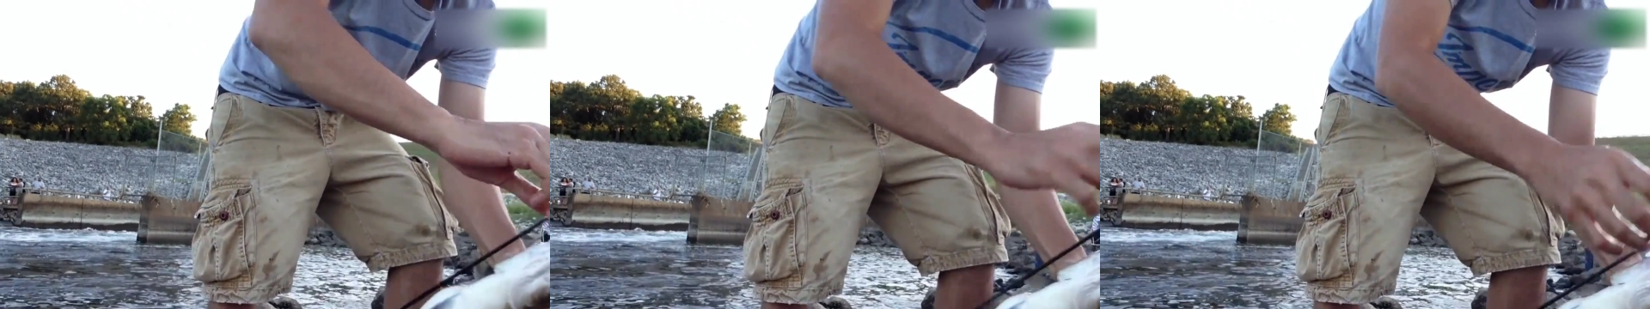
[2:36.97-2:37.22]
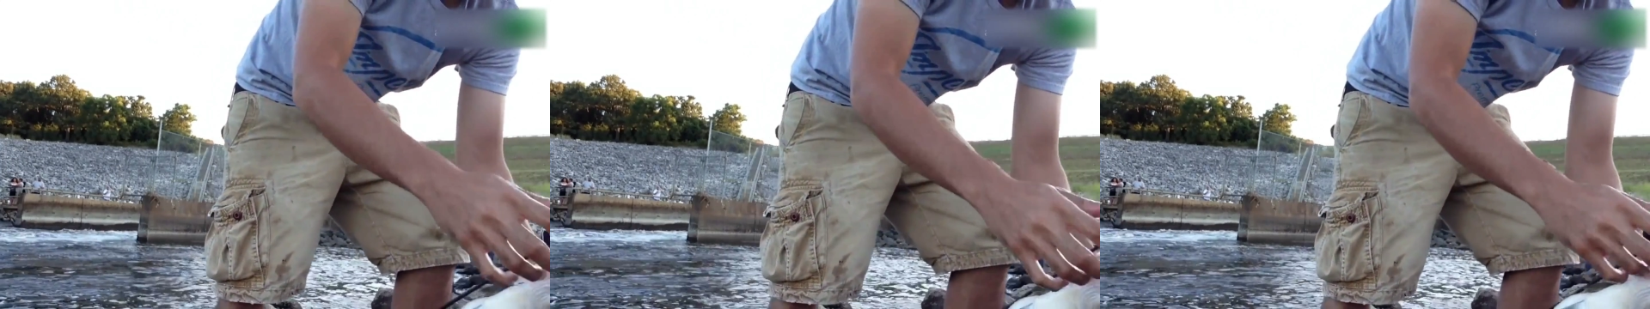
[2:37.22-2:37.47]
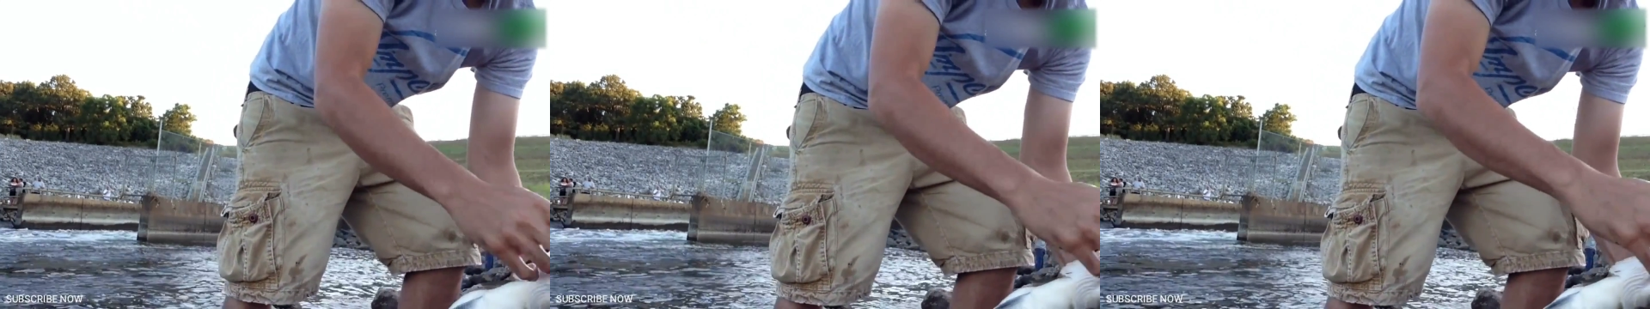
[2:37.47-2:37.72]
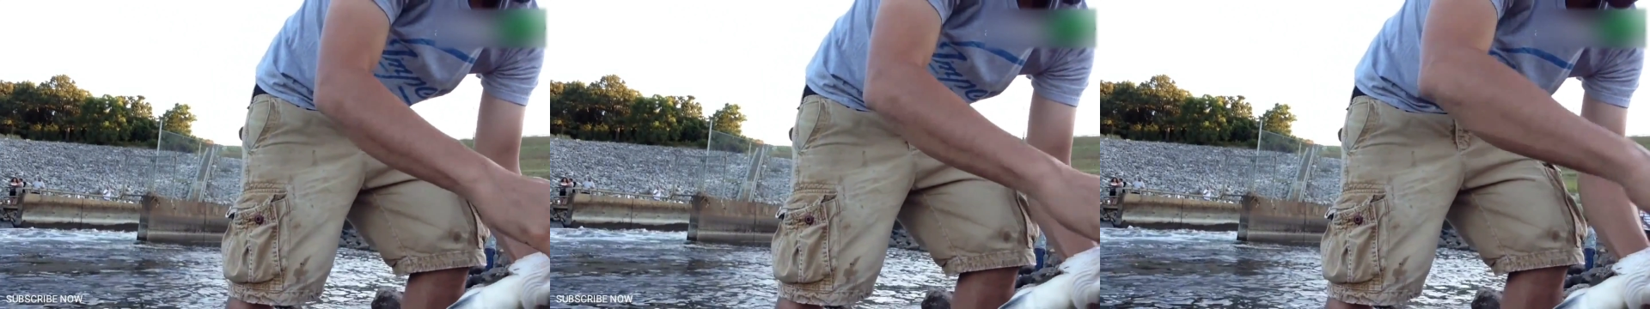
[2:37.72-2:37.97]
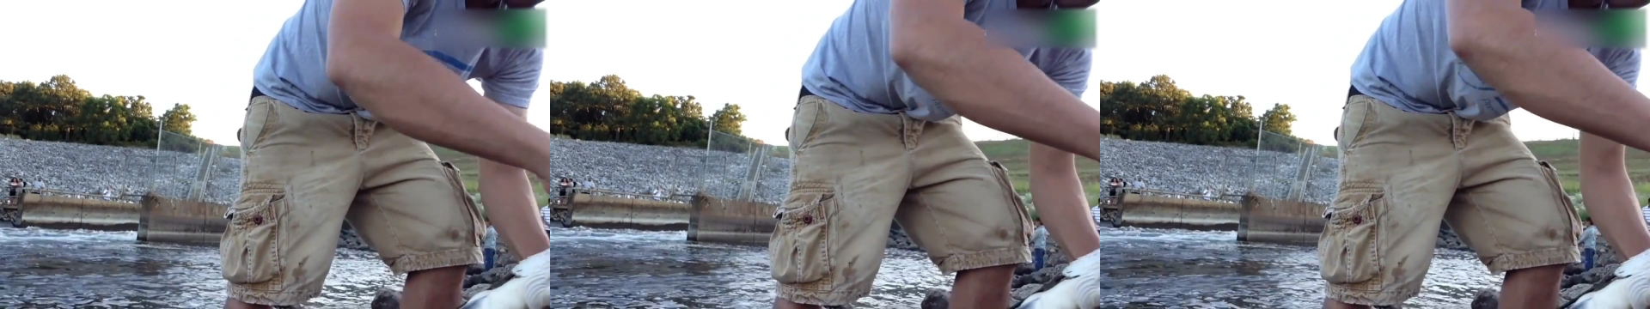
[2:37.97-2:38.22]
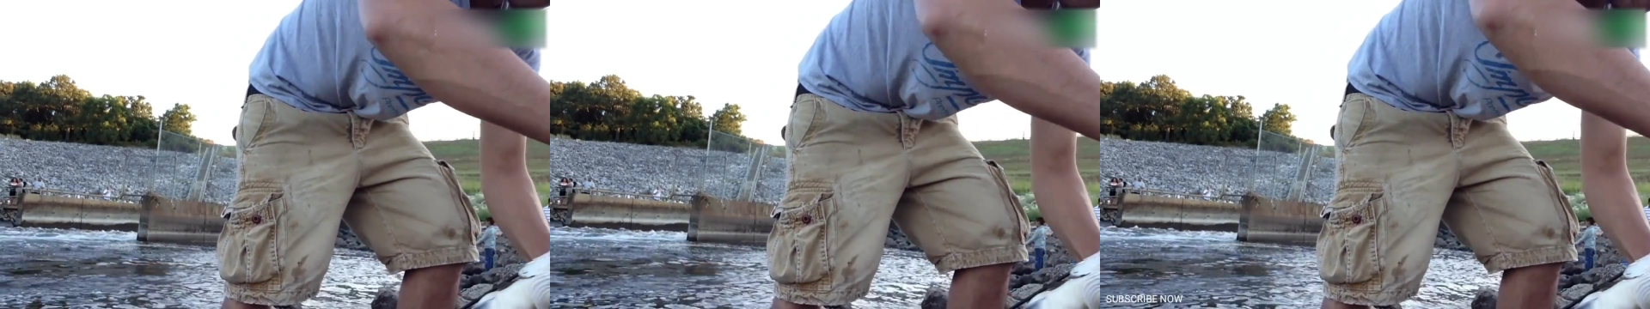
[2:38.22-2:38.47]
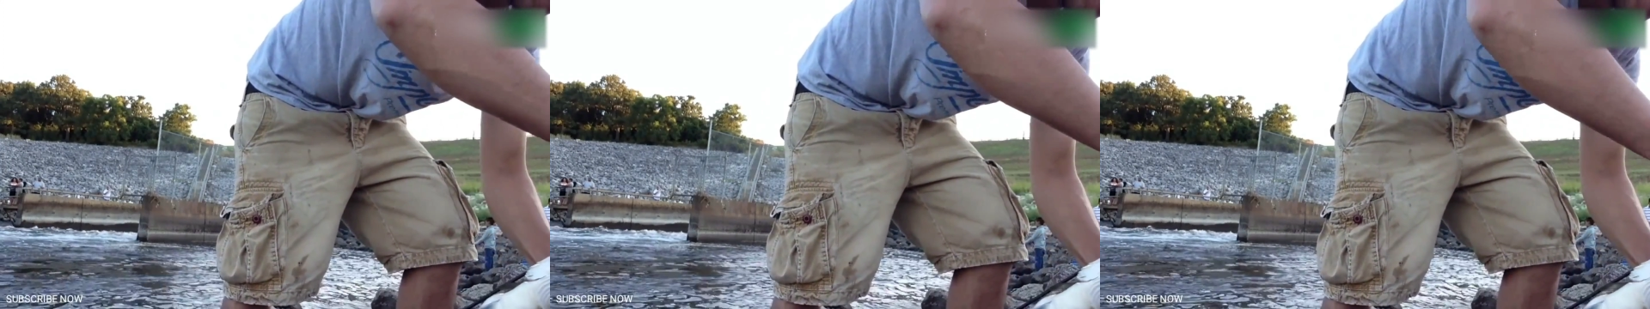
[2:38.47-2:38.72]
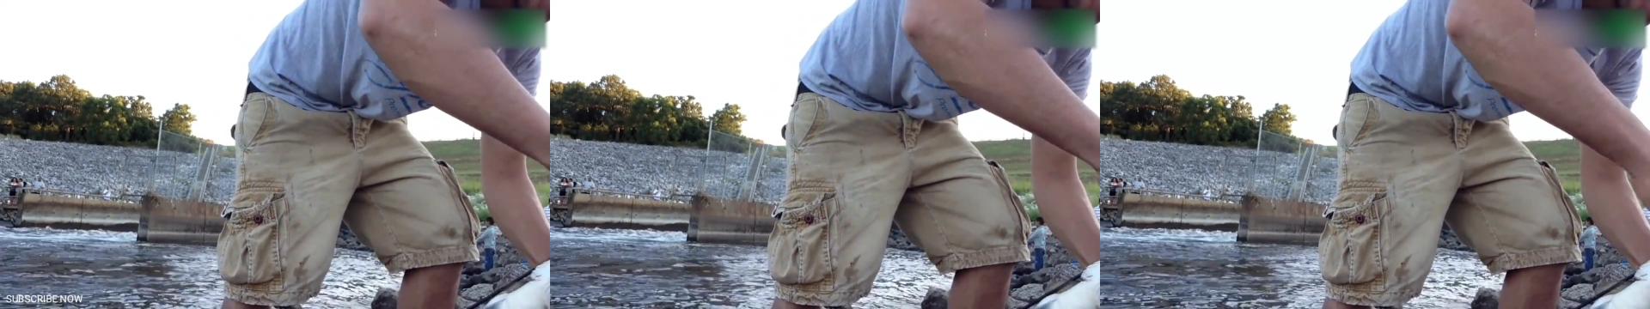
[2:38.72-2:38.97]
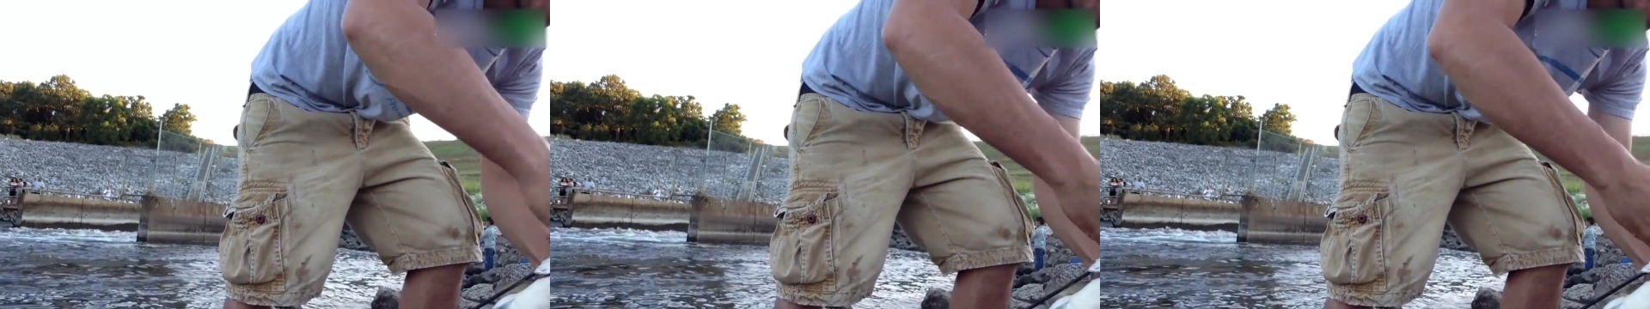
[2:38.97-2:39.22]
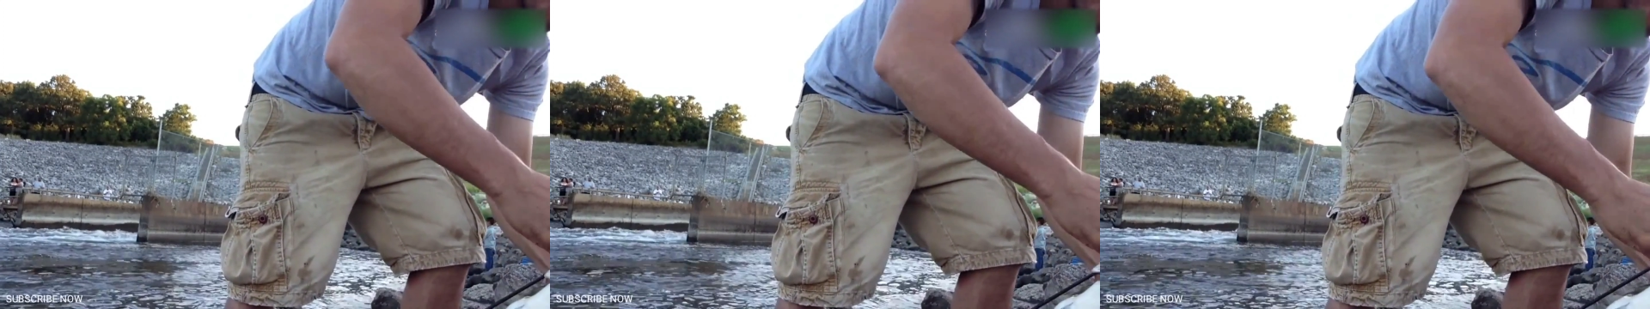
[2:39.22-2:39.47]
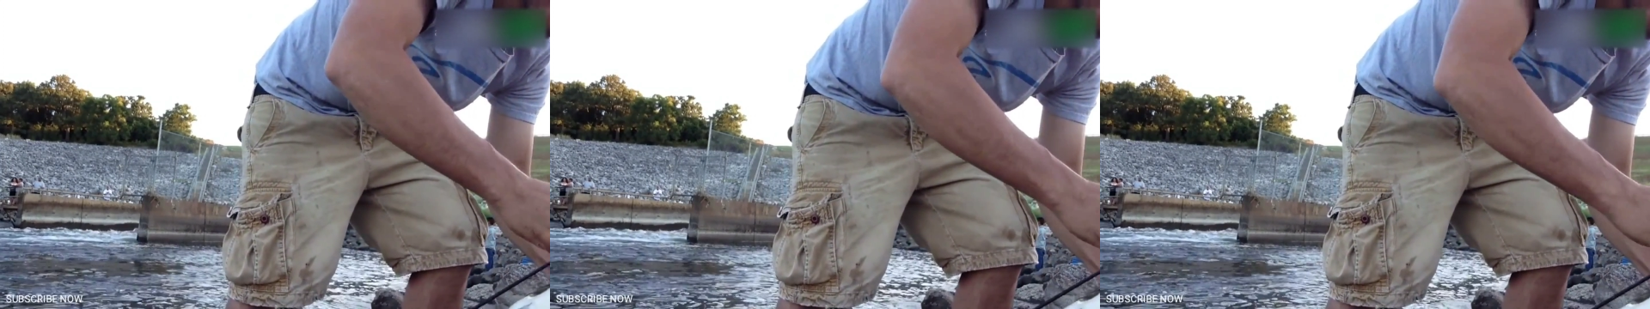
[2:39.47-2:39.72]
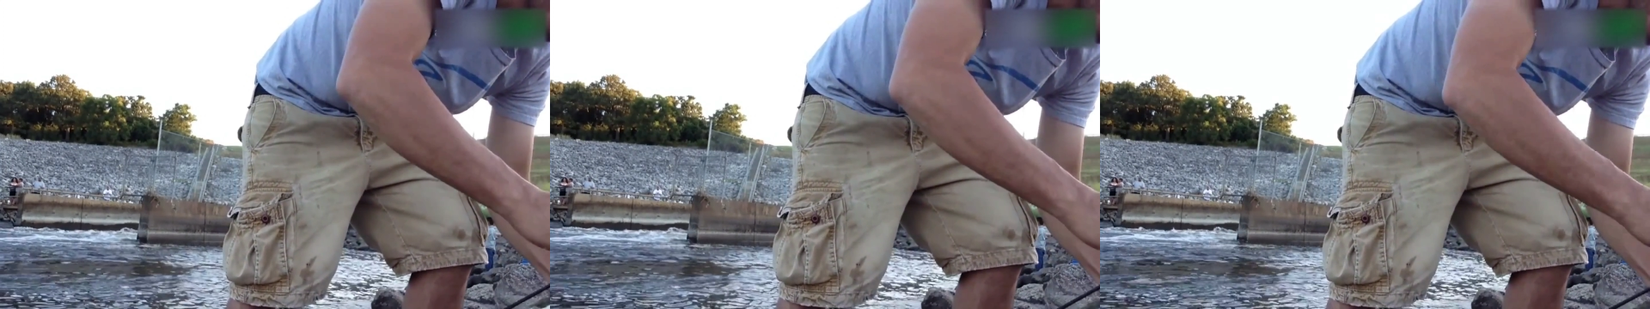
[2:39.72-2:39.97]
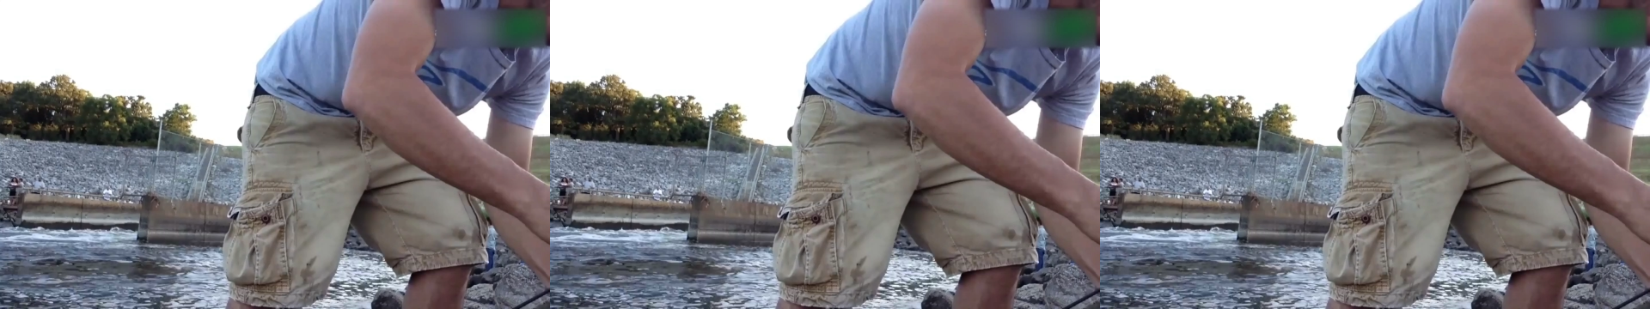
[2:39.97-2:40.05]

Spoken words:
[unreadable: no face in view]